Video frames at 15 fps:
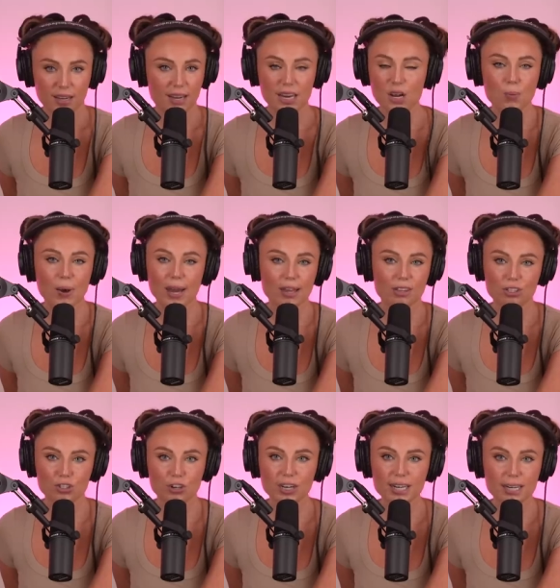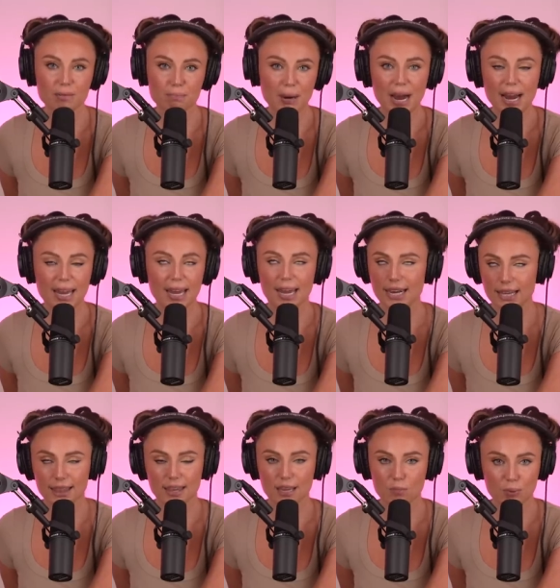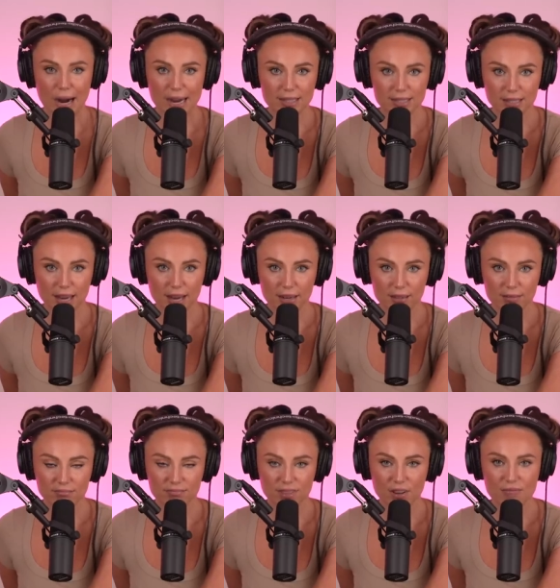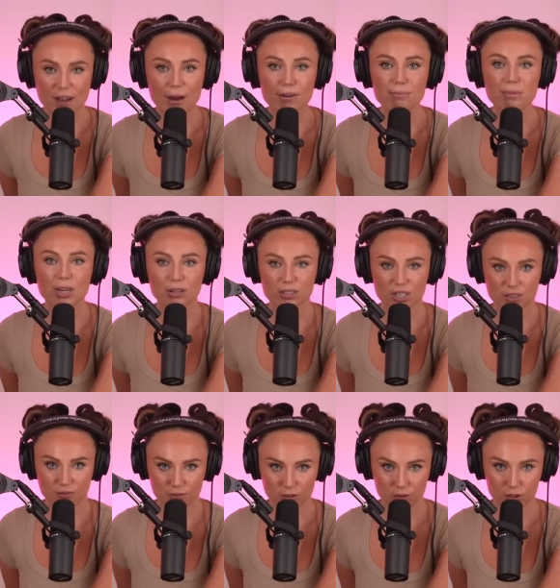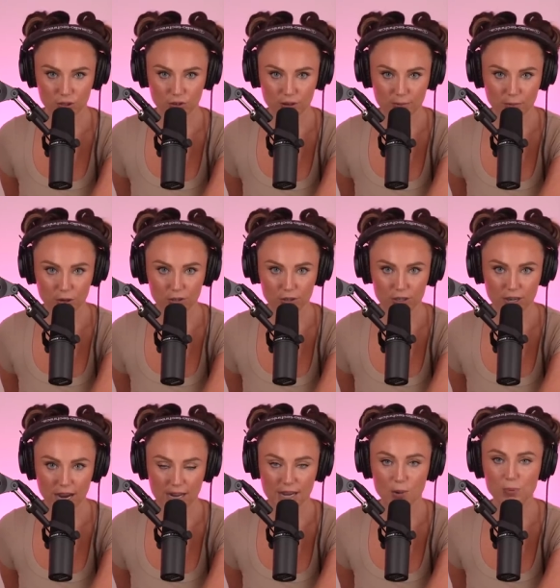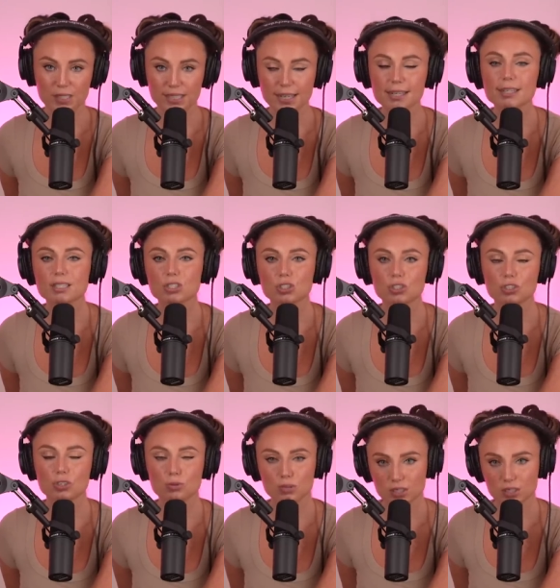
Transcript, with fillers: Anyway, the jury didn't buy anything Brad said. They found him guilty of first degree murder, and he was sentenced to